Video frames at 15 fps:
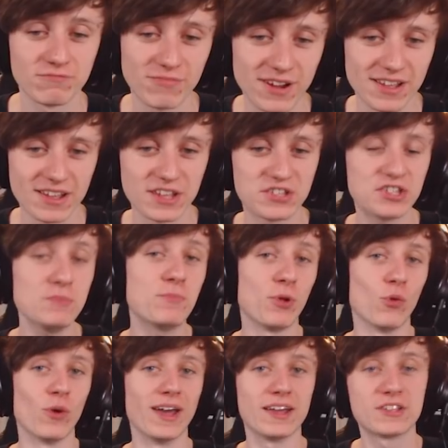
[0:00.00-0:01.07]
Right, a
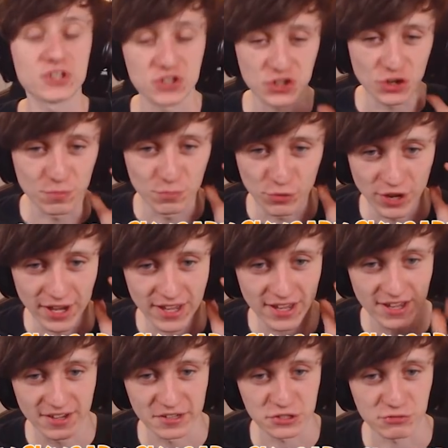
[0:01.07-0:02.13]
simple way to stop
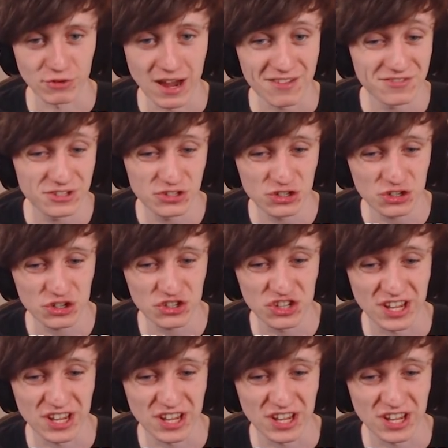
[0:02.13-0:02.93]
Breaking and his wrath is to just